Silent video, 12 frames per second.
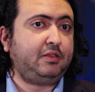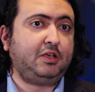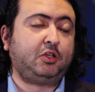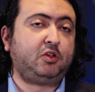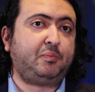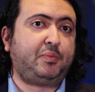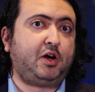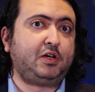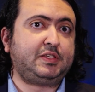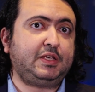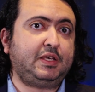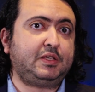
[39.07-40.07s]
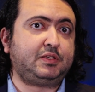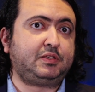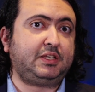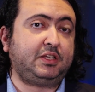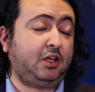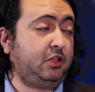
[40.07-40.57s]
The other part is
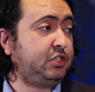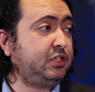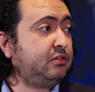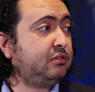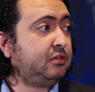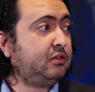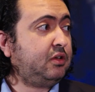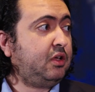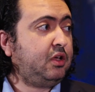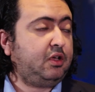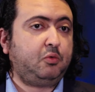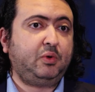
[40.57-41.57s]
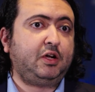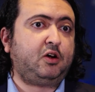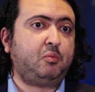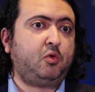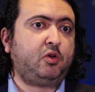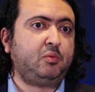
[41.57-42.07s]
technology. We are
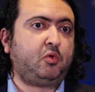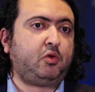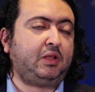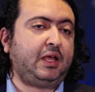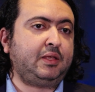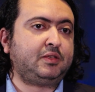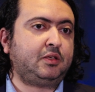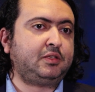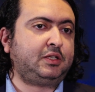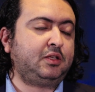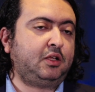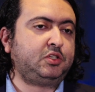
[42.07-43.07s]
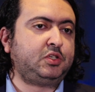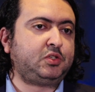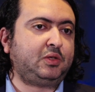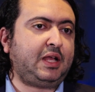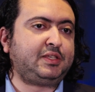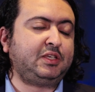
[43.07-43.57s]
more and more reliant on technology, so
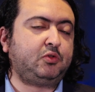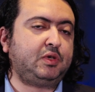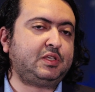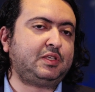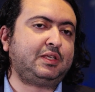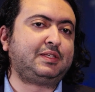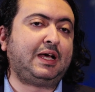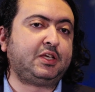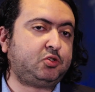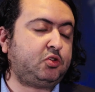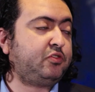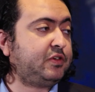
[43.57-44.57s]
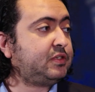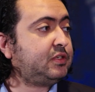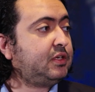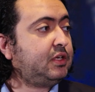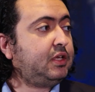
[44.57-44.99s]
that increases the attack surface,